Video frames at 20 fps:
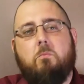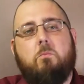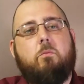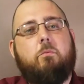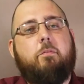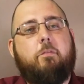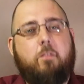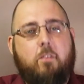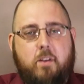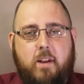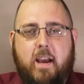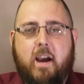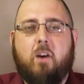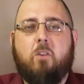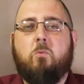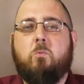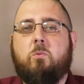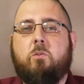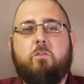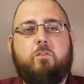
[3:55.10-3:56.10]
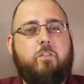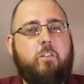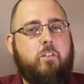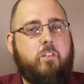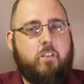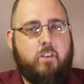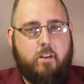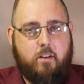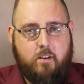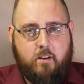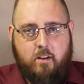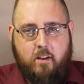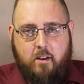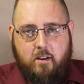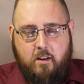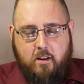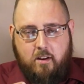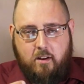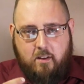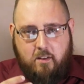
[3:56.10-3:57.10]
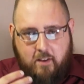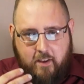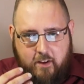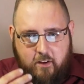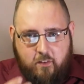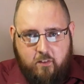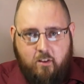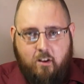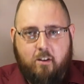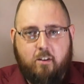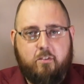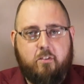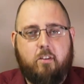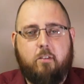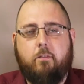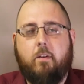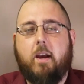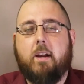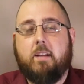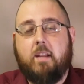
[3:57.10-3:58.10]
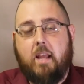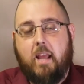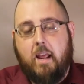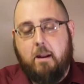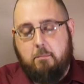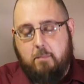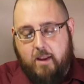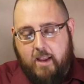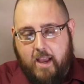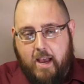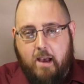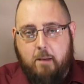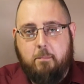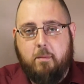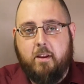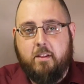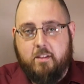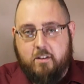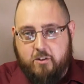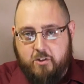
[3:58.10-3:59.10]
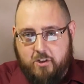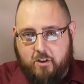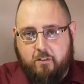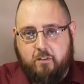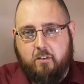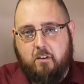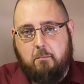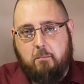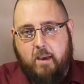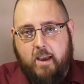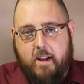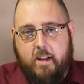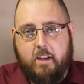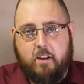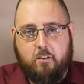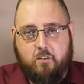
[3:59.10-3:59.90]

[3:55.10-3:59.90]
for now, we'll just take solace in the fact and be happy that Chelsea Manning